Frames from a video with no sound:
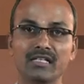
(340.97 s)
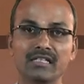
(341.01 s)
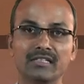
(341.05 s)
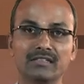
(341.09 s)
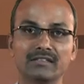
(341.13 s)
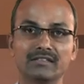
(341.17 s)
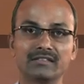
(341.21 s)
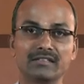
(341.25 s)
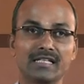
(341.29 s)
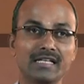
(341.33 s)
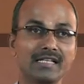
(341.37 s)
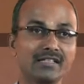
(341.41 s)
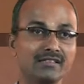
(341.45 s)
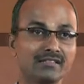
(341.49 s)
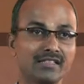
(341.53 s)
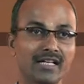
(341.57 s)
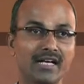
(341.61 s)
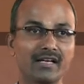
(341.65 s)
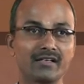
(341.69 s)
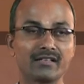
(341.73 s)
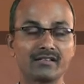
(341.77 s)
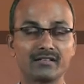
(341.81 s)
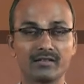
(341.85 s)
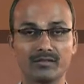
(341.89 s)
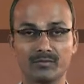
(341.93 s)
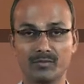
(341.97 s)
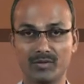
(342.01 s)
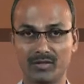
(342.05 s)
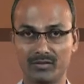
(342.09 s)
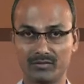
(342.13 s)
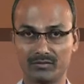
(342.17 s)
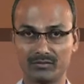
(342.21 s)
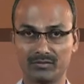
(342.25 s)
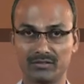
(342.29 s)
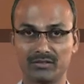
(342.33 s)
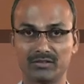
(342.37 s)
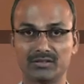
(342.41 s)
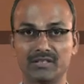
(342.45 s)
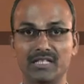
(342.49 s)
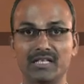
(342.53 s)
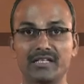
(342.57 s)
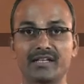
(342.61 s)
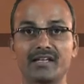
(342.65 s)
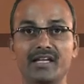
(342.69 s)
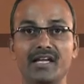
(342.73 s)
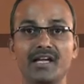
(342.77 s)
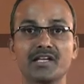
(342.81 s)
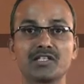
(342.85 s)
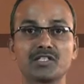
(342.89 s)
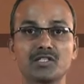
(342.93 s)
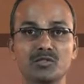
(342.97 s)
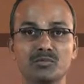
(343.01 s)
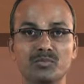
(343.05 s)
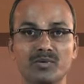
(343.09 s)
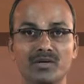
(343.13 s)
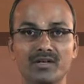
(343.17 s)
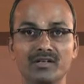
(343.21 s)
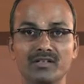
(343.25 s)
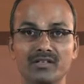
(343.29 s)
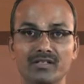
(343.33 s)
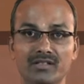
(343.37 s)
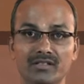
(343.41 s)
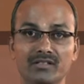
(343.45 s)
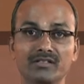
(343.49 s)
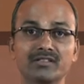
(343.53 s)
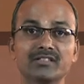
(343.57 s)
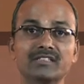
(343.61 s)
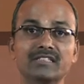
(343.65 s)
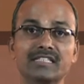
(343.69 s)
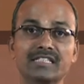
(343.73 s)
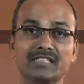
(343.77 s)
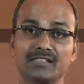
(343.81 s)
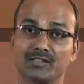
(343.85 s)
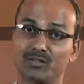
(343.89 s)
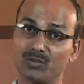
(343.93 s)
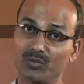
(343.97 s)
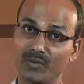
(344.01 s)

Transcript: saying that the caged bird sings.